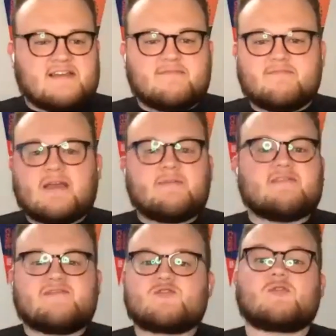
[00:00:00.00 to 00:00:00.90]
maybe
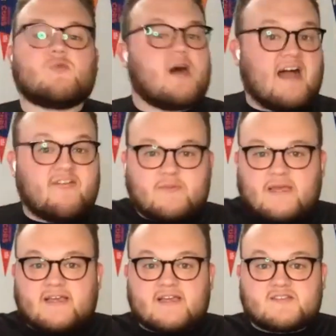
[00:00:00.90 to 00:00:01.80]
if Jordan will have me,
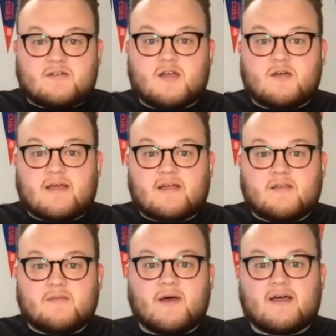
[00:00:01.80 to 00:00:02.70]
I guess I'll come back on
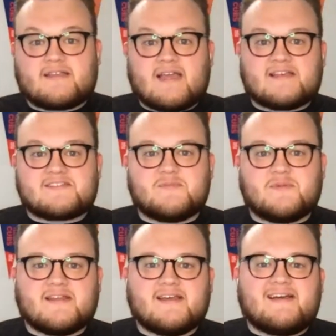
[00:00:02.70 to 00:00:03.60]
the podcast, but